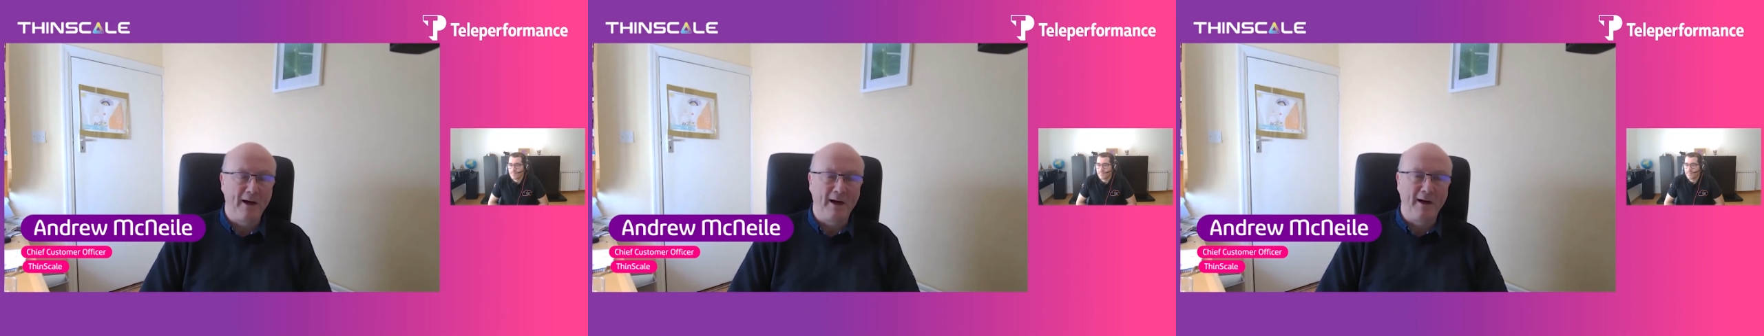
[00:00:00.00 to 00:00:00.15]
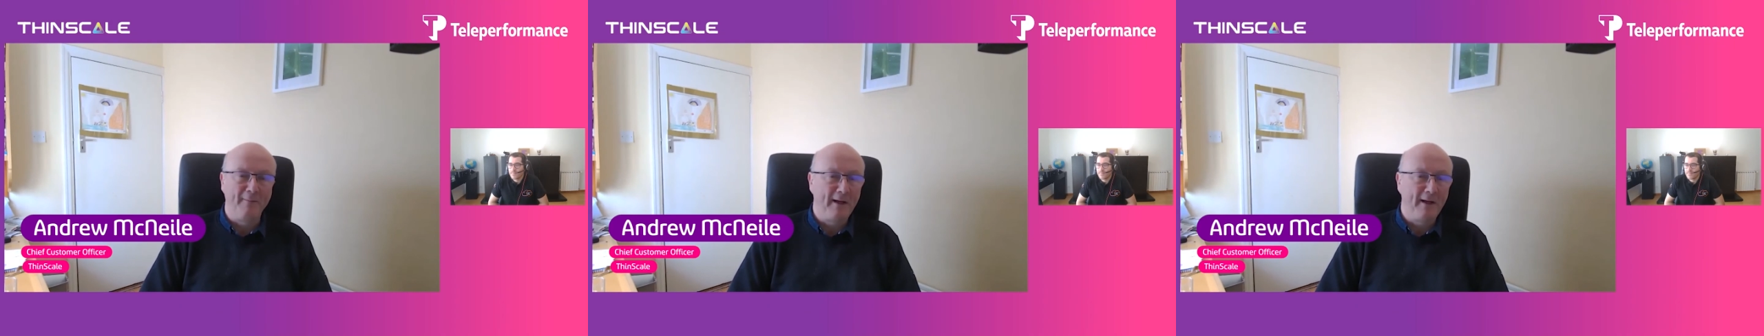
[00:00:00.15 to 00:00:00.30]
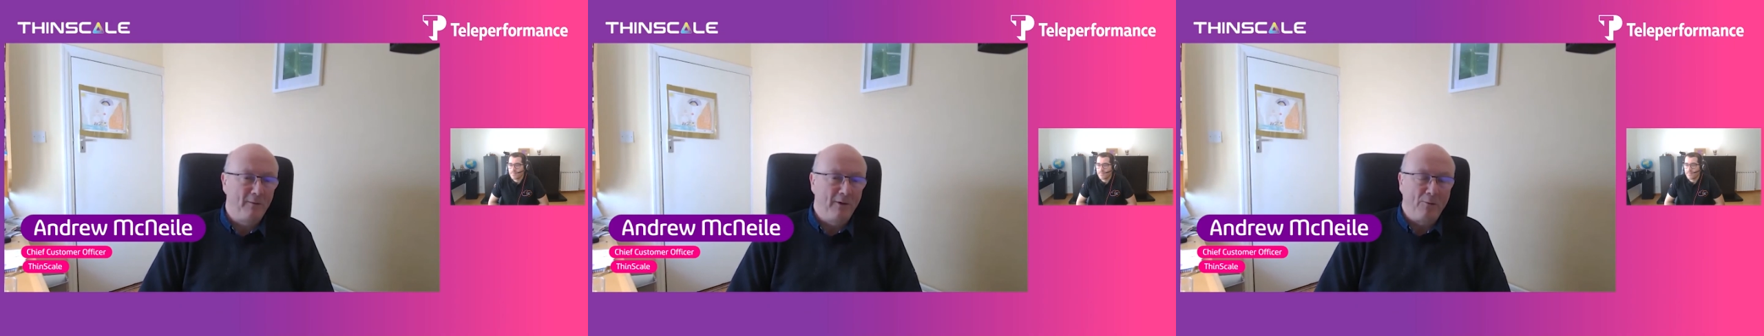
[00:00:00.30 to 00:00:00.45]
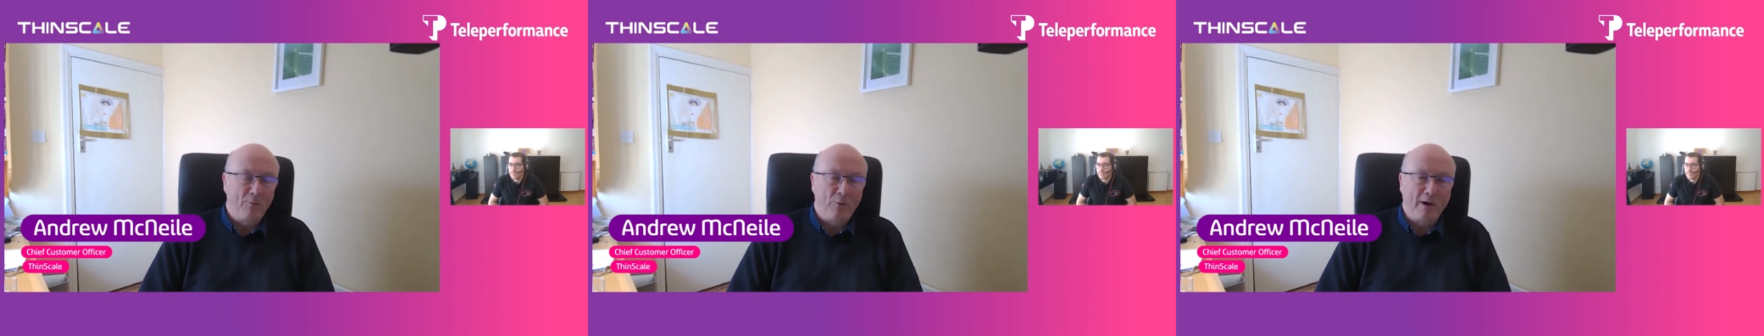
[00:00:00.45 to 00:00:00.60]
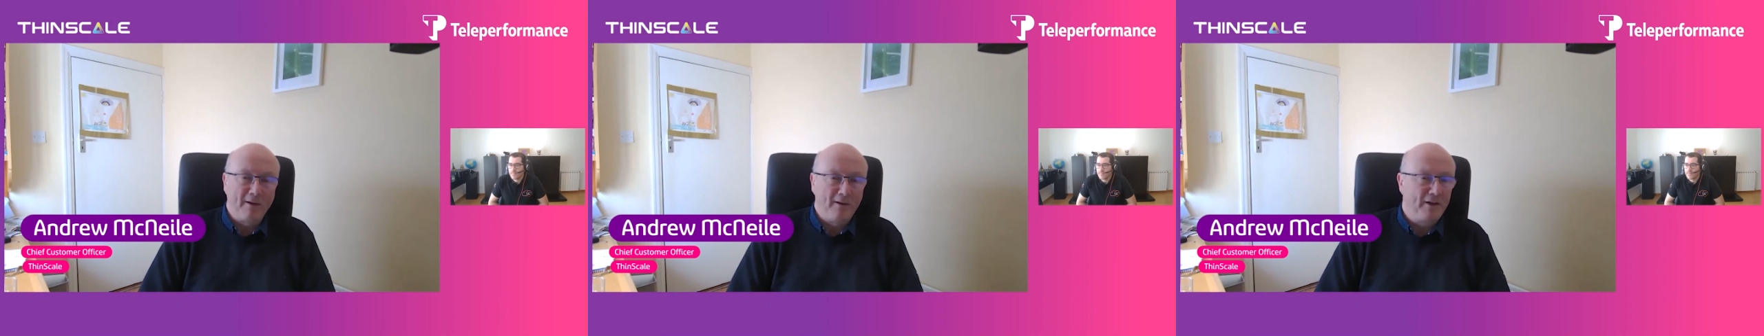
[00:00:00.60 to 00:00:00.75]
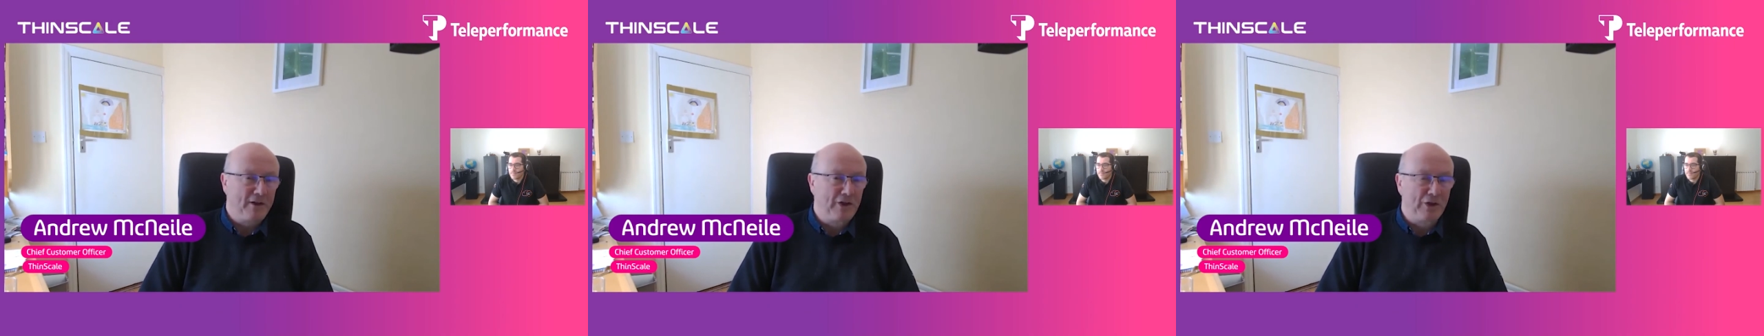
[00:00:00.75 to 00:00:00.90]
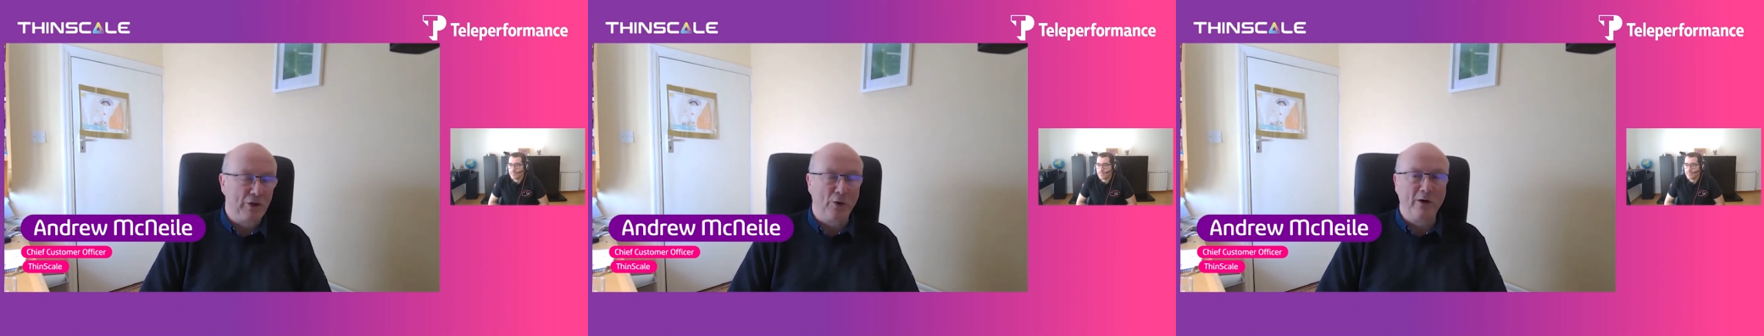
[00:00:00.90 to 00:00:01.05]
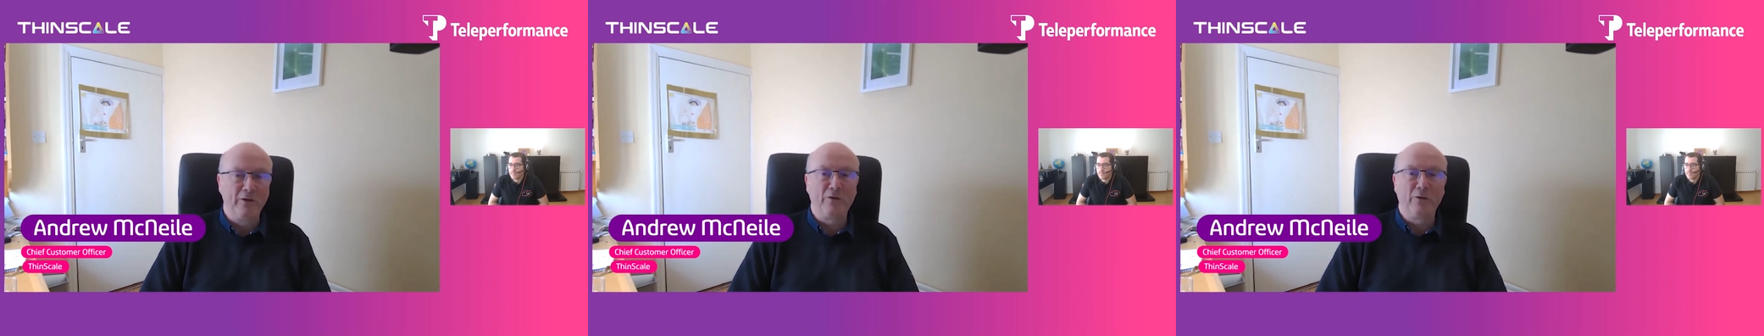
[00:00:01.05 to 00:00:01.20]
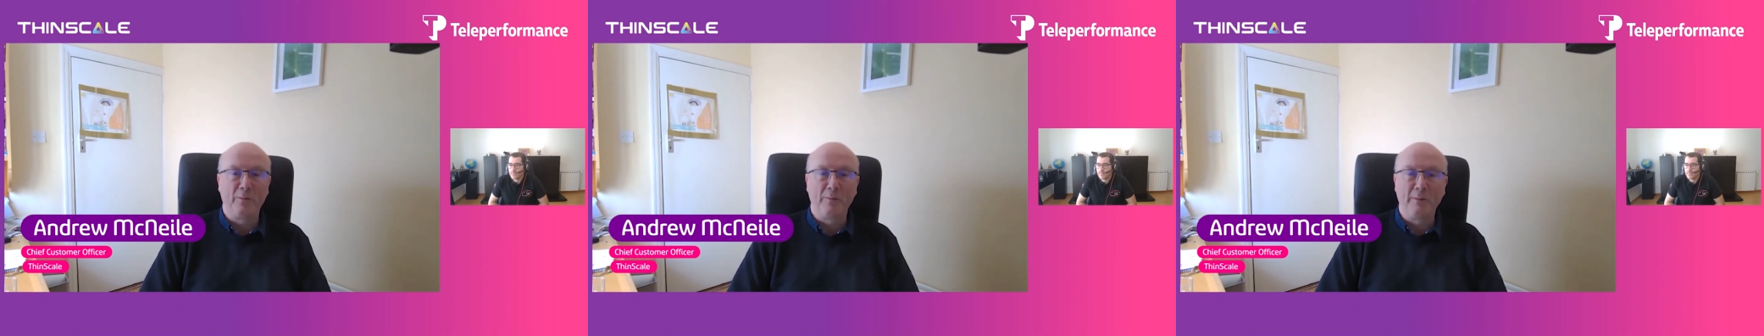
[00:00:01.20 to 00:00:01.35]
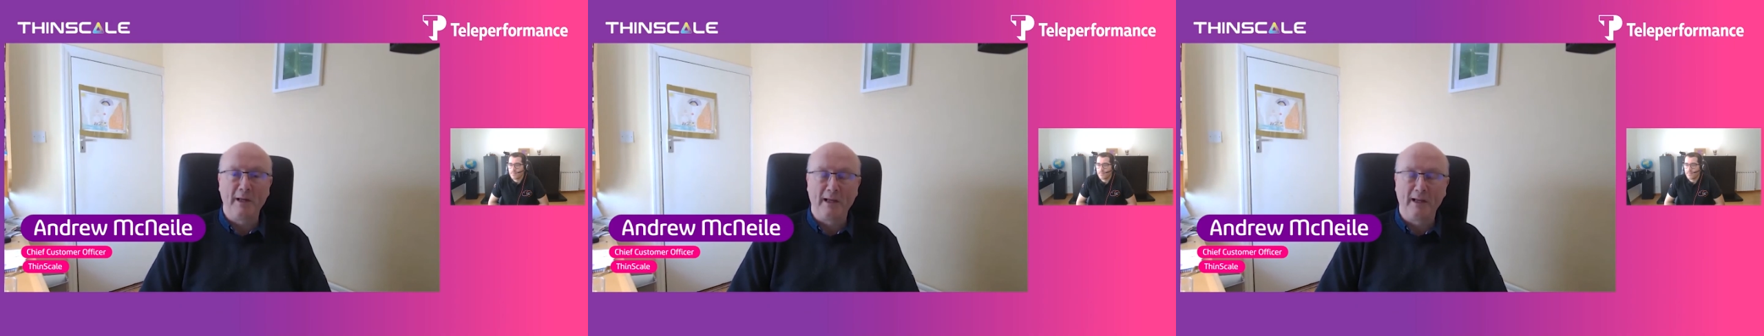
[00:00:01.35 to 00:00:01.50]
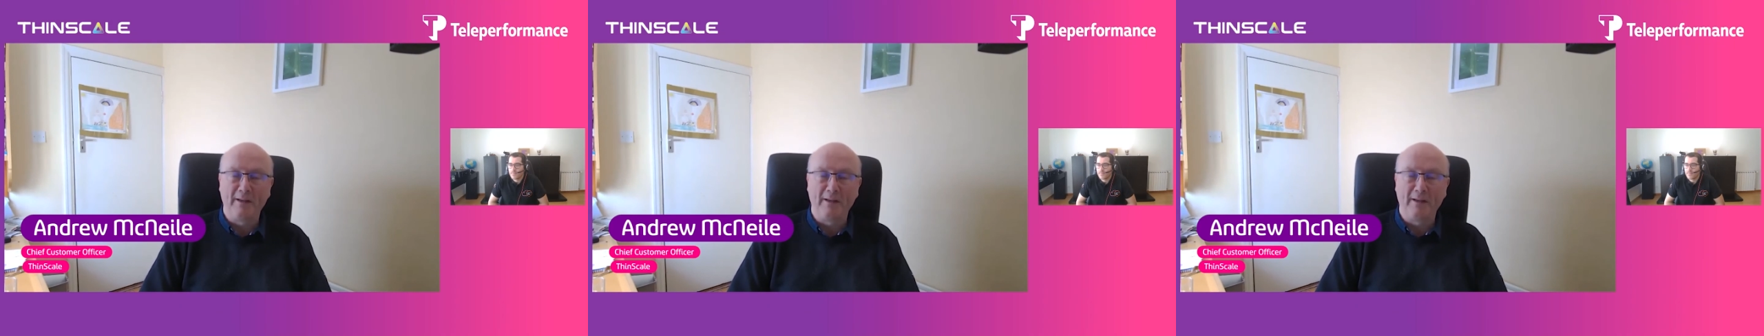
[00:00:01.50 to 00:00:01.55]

I mean, one of the joys for me